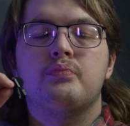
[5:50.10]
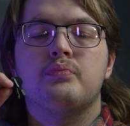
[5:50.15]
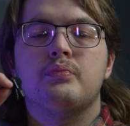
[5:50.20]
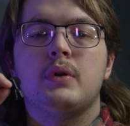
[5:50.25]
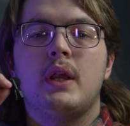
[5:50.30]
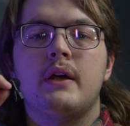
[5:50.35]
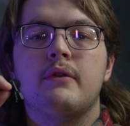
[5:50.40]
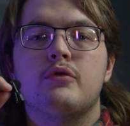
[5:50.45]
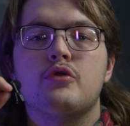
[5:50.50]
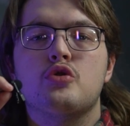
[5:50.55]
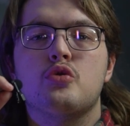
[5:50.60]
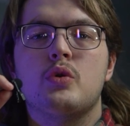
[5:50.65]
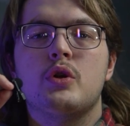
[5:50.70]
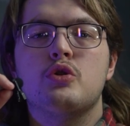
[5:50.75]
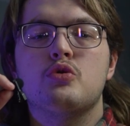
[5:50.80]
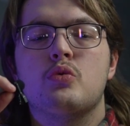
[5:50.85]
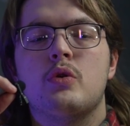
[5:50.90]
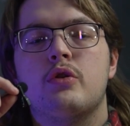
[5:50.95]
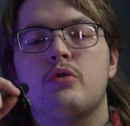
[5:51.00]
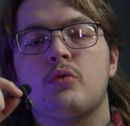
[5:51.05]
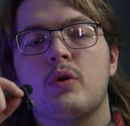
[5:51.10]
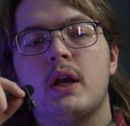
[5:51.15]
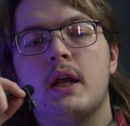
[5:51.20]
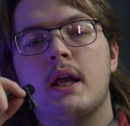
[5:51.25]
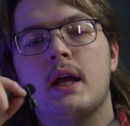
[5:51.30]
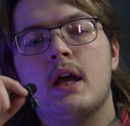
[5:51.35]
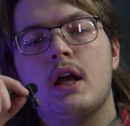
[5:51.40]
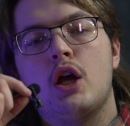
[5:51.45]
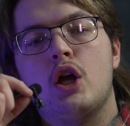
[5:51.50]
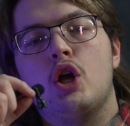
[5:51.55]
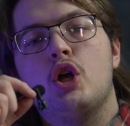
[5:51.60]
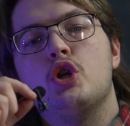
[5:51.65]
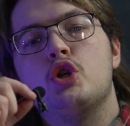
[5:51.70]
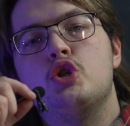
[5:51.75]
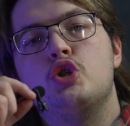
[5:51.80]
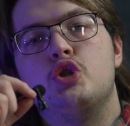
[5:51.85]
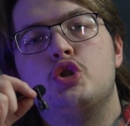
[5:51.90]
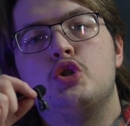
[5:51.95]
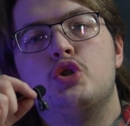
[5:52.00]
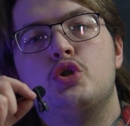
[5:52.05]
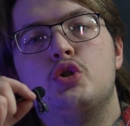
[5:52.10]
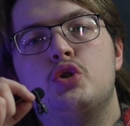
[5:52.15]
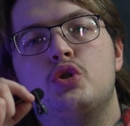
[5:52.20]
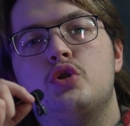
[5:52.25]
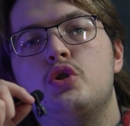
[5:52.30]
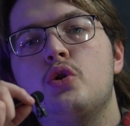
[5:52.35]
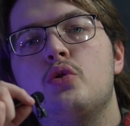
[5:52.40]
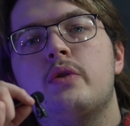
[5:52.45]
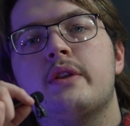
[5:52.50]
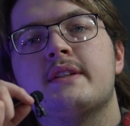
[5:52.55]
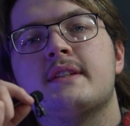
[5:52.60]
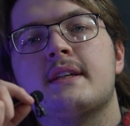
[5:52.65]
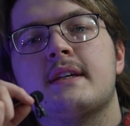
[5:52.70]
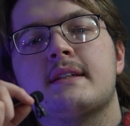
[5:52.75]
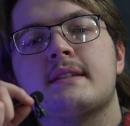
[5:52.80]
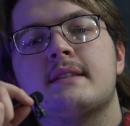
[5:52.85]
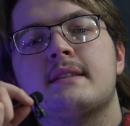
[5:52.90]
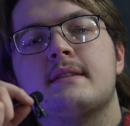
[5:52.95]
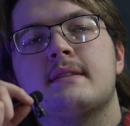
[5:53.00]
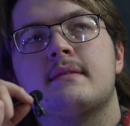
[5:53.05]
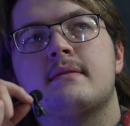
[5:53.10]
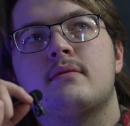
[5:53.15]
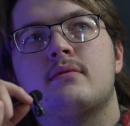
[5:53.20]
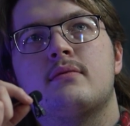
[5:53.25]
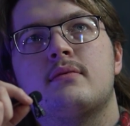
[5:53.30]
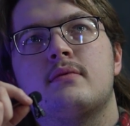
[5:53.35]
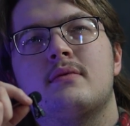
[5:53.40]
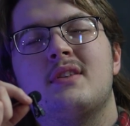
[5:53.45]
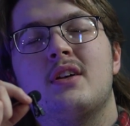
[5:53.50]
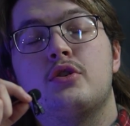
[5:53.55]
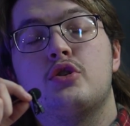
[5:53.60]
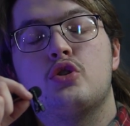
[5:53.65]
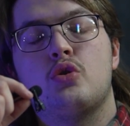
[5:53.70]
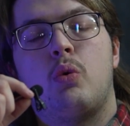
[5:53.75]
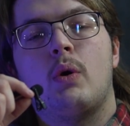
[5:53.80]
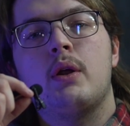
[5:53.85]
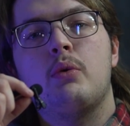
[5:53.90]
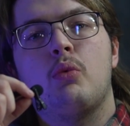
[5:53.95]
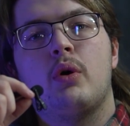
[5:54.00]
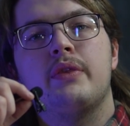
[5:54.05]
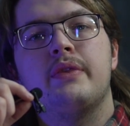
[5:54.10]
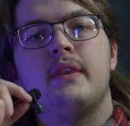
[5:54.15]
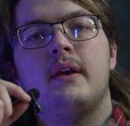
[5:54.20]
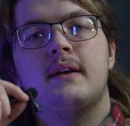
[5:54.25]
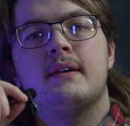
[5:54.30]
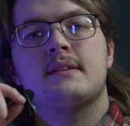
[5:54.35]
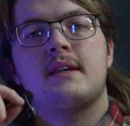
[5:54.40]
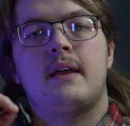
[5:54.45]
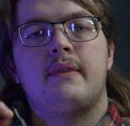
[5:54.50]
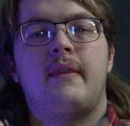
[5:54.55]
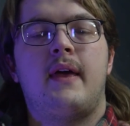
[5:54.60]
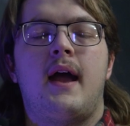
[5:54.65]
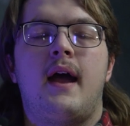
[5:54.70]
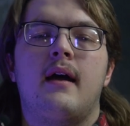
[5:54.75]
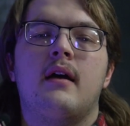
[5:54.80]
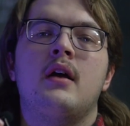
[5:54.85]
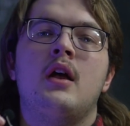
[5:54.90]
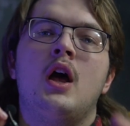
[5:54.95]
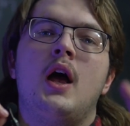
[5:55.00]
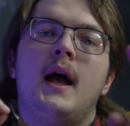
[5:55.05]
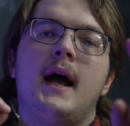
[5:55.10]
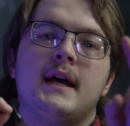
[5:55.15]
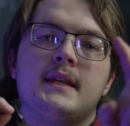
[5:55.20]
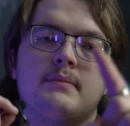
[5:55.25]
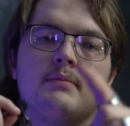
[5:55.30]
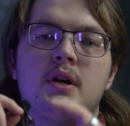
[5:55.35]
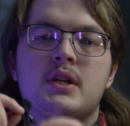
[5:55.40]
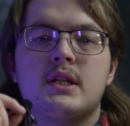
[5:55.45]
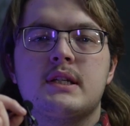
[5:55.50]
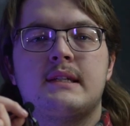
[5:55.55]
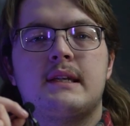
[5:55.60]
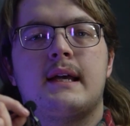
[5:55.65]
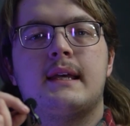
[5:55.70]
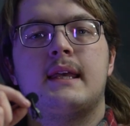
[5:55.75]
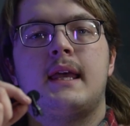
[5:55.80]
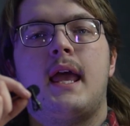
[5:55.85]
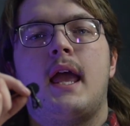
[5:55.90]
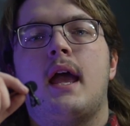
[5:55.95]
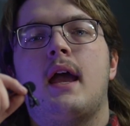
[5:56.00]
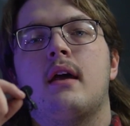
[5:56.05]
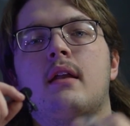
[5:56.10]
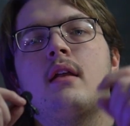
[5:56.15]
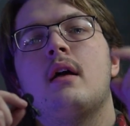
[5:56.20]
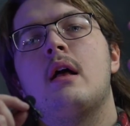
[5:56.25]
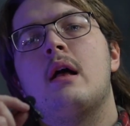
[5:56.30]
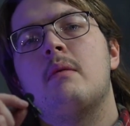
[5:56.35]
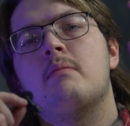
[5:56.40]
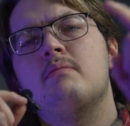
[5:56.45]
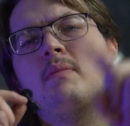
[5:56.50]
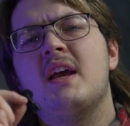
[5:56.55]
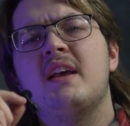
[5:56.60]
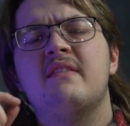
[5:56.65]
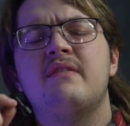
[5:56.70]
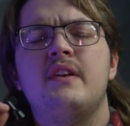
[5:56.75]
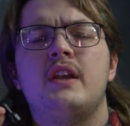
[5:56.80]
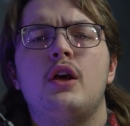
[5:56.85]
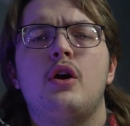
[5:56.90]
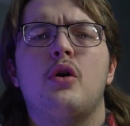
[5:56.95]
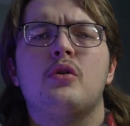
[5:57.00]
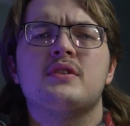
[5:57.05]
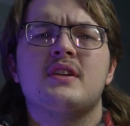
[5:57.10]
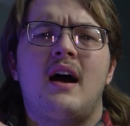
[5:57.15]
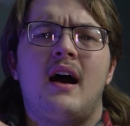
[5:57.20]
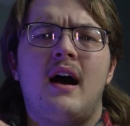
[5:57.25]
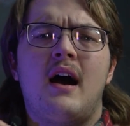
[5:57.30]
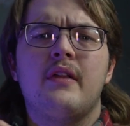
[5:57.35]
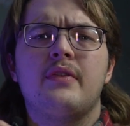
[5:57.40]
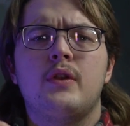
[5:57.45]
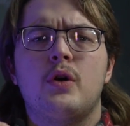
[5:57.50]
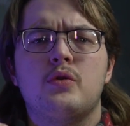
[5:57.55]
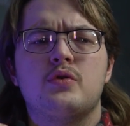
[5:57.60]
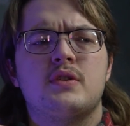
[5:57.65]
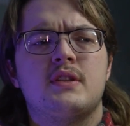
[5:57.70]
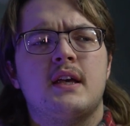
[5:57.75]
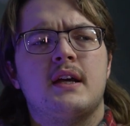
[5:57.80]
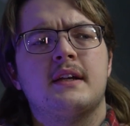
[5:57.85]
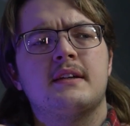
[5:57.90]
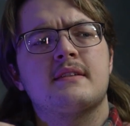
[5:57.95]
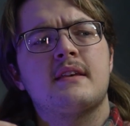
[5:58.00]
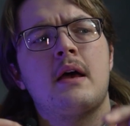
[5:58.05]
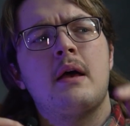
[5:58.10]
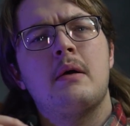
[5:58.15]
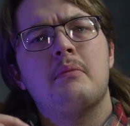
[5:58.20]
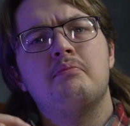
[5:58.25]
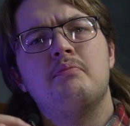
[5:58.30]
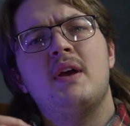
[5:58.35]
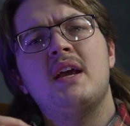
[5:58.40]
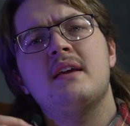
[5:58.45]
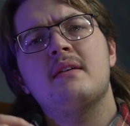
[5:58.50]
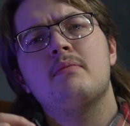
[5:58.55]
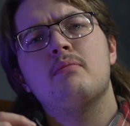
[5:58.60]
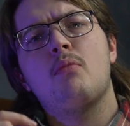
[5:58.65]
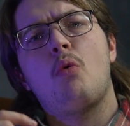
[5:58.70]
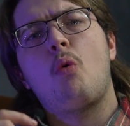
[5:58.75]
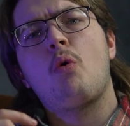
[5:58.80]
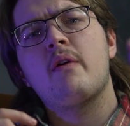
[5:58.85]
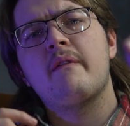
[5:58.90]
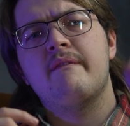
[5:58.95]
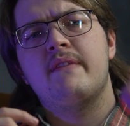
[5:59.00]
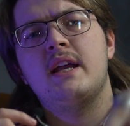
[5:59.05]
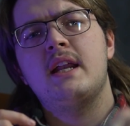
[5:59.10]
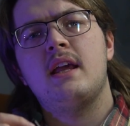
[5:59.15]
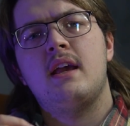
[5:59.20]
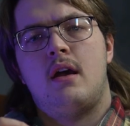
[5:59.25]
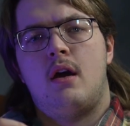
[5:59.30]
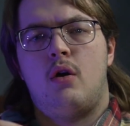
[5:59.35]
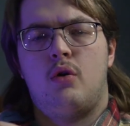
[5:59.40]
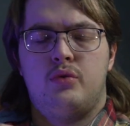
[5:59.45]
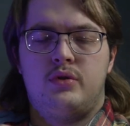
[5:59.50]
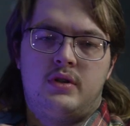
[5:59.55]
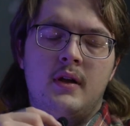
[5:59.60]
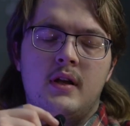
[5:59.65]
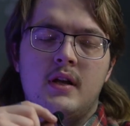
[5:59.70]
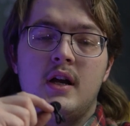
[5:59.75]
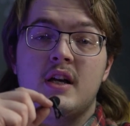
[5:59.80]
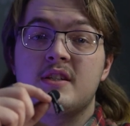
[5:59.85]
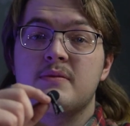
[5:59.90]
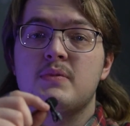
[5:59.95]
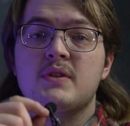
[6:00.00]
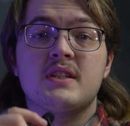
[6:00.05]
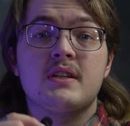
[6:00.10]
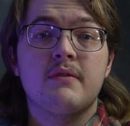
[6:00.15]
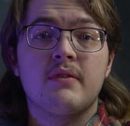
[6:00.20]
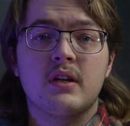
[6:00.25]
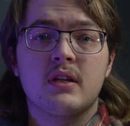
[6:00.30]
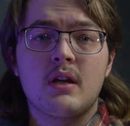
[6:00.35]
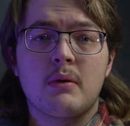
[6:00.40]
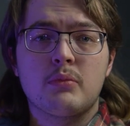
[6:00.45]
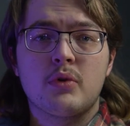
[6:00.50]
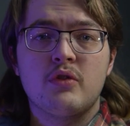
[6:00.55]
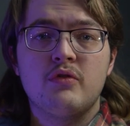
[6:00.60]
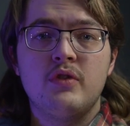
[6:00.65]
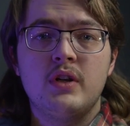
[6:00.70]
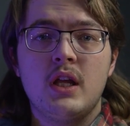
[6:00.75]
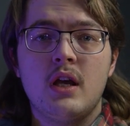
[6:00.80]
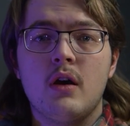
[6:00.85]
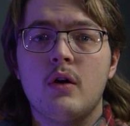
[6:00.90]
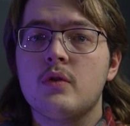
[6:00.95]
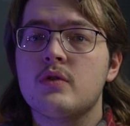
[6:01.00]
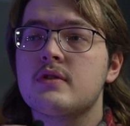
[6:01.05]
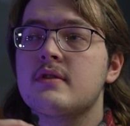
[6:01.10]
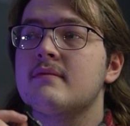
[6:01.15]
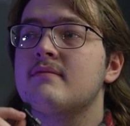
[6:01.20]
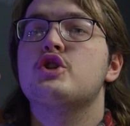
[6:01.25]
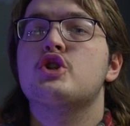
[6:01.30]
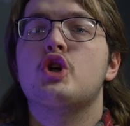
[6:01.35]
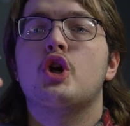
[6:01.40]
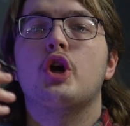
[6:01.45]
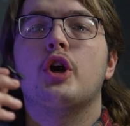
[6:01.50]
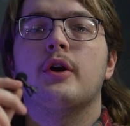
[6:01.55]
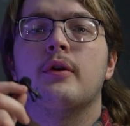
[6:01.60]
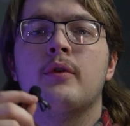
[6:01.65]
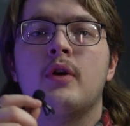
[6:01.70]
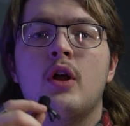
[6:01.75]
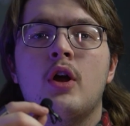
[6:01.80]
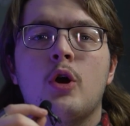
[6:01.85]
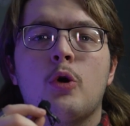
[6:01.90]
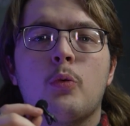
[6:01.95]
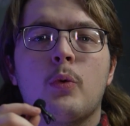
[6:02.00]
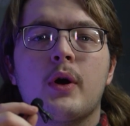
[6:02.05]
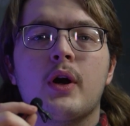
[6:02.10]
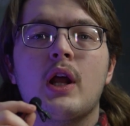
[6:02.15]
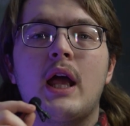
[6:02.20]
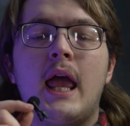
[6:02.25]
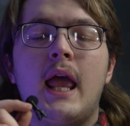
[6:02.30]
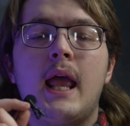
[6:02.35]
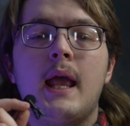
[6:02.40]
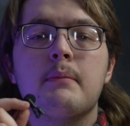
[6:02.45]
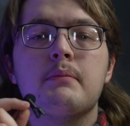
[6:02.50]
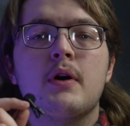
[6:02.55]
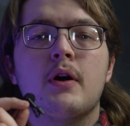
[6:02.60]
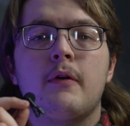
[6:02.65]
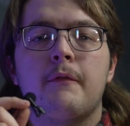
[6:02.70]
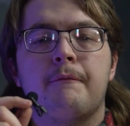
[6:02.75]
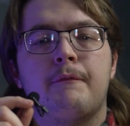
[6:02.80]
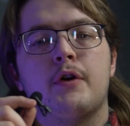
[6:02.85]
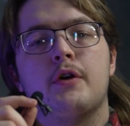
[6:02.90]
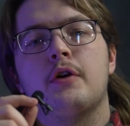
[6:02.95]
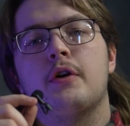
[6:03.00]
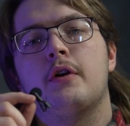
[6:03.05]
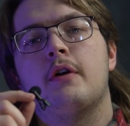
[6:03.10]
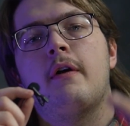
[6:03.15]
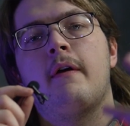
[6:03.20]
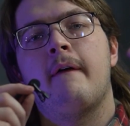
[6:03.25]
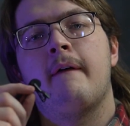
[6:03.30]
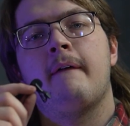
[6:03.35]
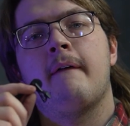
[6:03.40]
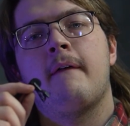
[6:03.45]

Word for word: plan for 2023. Do the six, the 21 things on that as much as I can. Make videos on those things. Make more videos. A specific number of videos? Sure. We're going to aim for